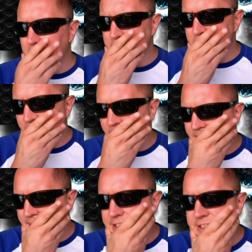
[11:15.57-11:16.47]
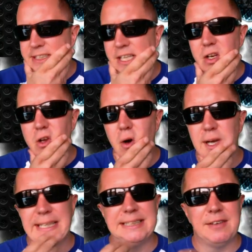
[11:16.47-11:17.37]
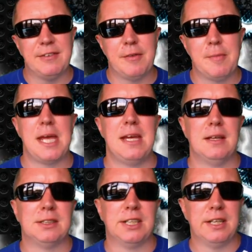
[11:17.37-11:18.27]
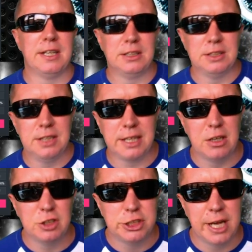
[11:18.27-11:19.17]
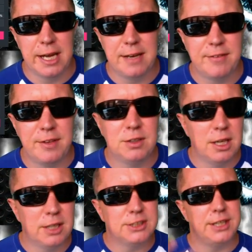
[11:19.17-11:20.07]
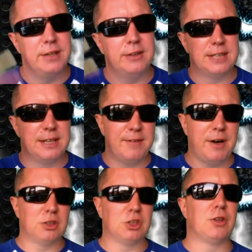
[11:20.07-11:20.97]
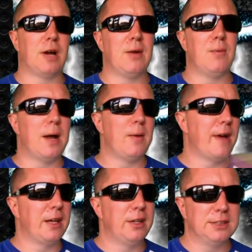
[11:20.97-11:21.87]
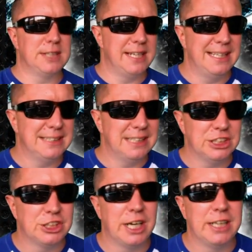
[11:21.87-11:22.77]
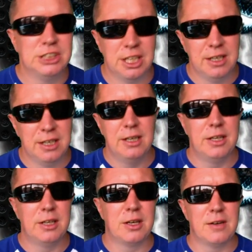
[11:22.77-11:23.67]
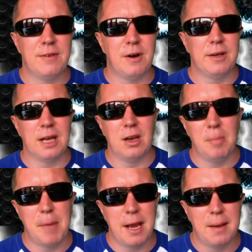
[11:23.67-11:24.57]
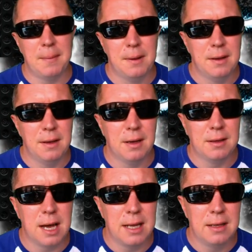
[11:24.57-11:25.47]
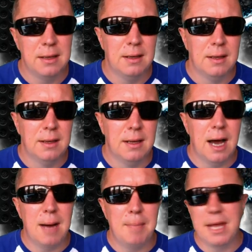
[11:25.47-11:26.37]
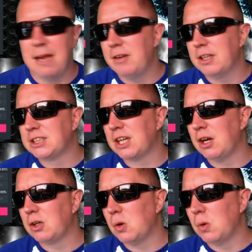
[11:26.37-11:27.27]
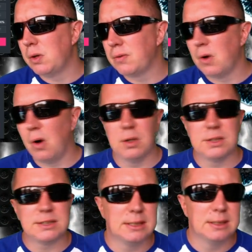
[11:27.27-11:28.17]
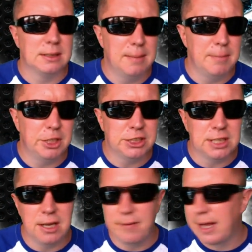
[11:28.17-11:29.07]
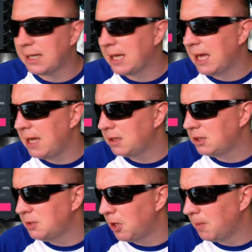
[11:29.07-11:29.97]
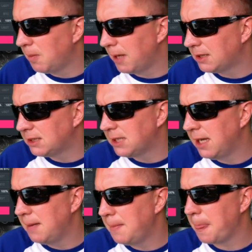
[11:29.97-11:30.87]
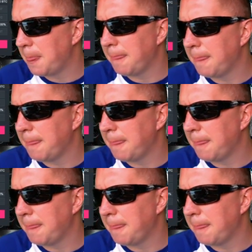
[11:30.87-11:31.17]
It's just a lot easier for me to negotiate, and if you learn to use the Advanced straight away without using the Easy Exchange, you're going to find it a lot better. Okay, up here in a circle you've got, let me just lower that again because you might not be able to see it.